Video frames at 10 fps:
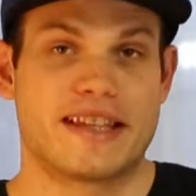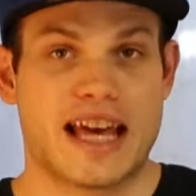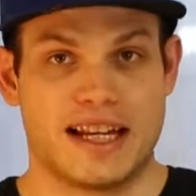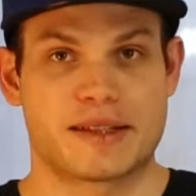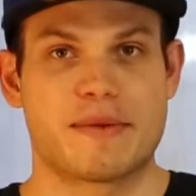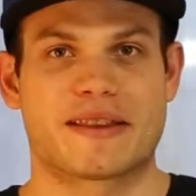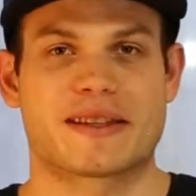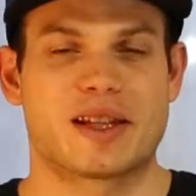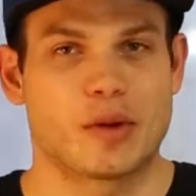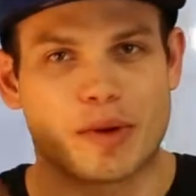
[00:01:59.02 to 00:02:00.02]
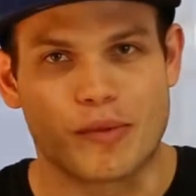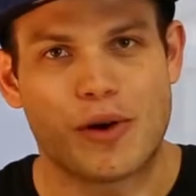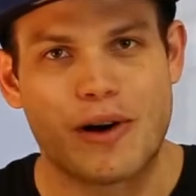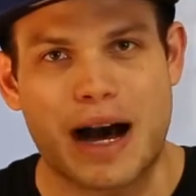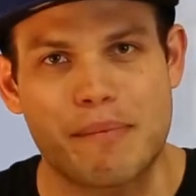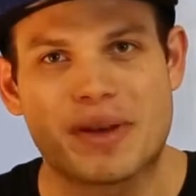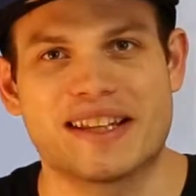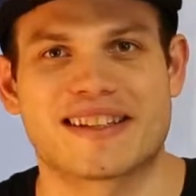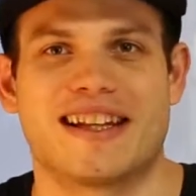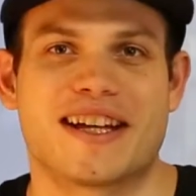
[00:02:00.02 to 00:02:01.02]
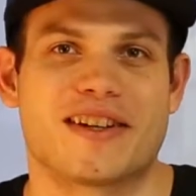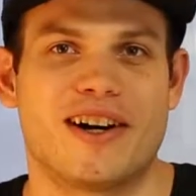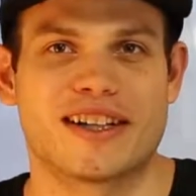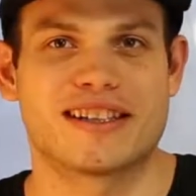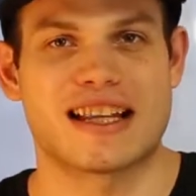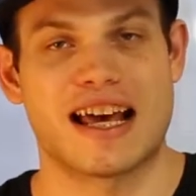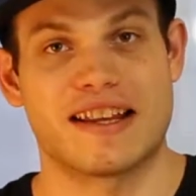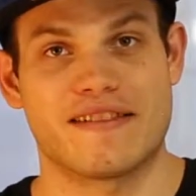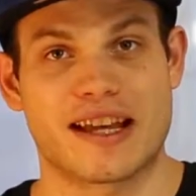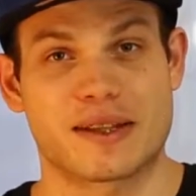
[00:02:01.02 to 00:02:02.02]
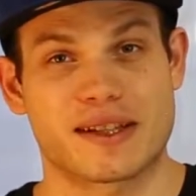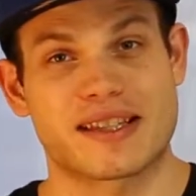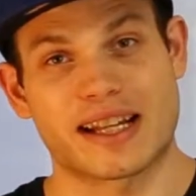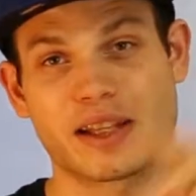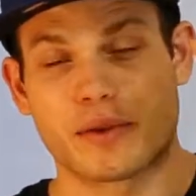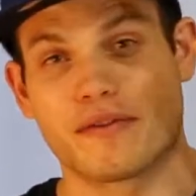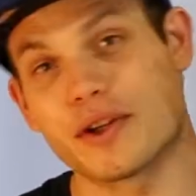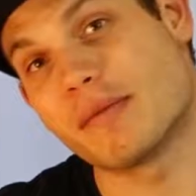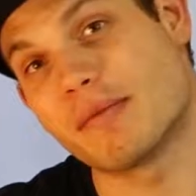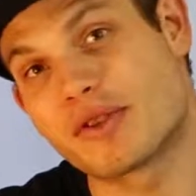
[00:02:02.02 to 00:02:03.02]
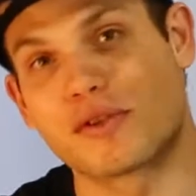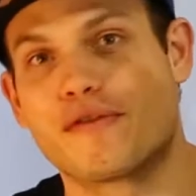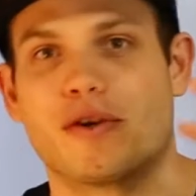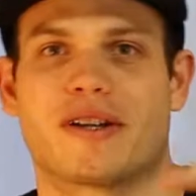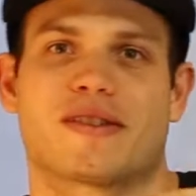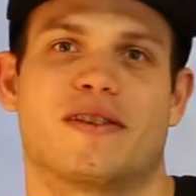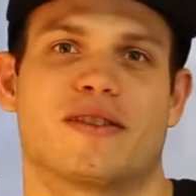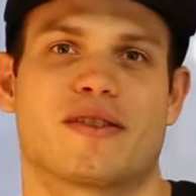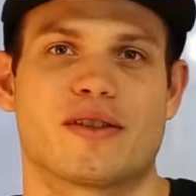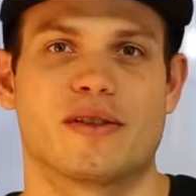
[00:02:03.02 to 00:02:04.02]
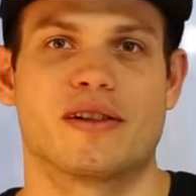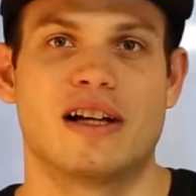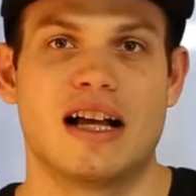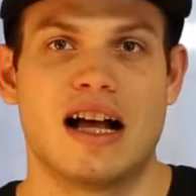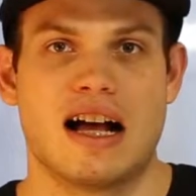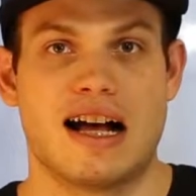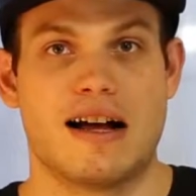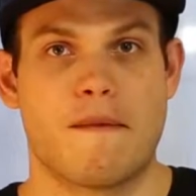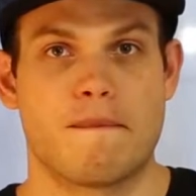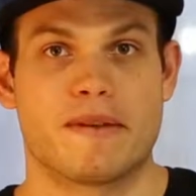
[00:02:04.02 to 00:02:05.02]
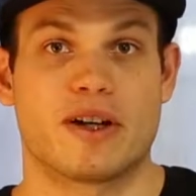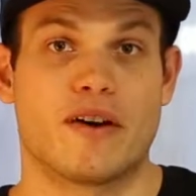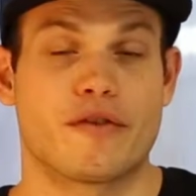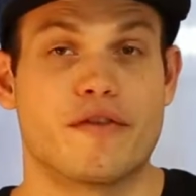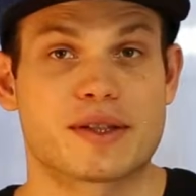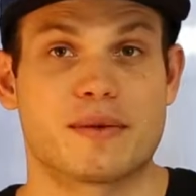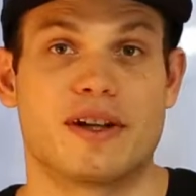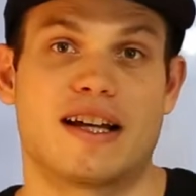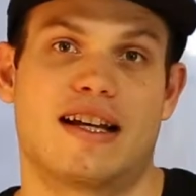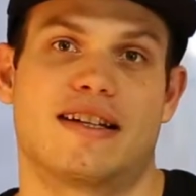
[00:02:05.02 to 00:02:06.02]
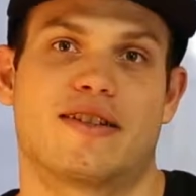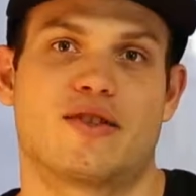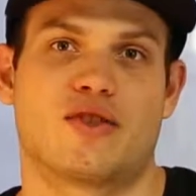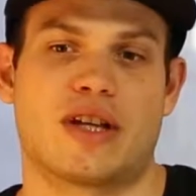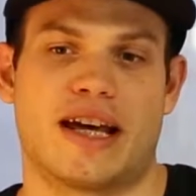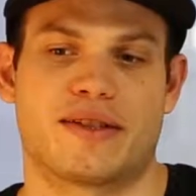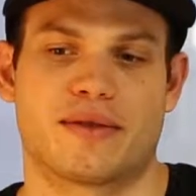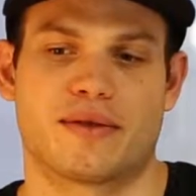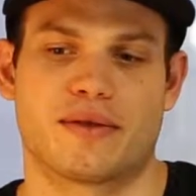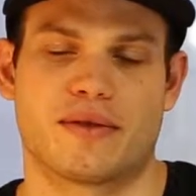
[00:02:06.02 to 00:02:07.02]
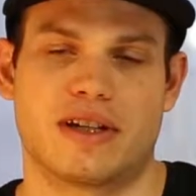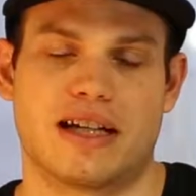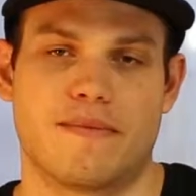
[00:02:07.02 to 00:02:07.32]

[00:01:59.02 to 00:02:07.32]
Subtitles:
yeah, let's make this a little bit more upbeat and lighthearted, and that's exactly what number 2 focused on. So for this one, I had to